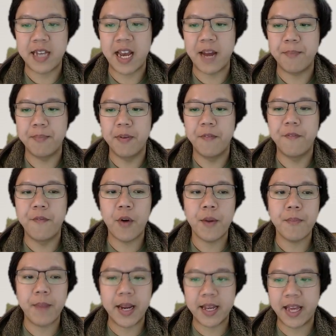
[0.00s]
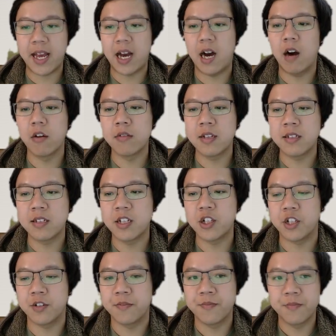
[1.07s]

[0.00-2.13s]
hand before making our decision.